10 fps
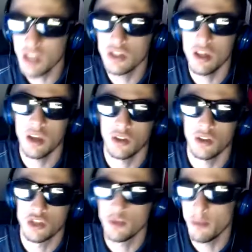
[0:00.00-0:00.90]
like the
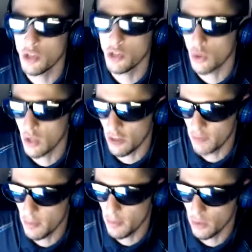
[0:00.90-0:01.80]
supermajority of
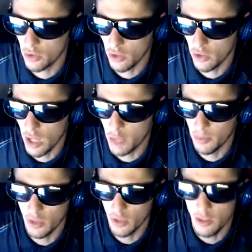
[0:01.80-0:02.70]
people to like
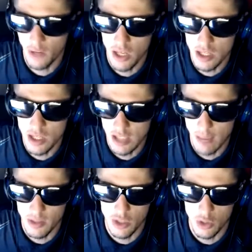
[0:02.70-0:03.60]
believe in his type
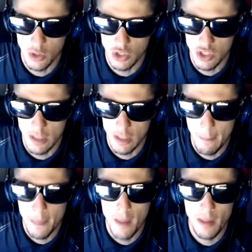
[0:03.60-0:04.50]
of socialism. By the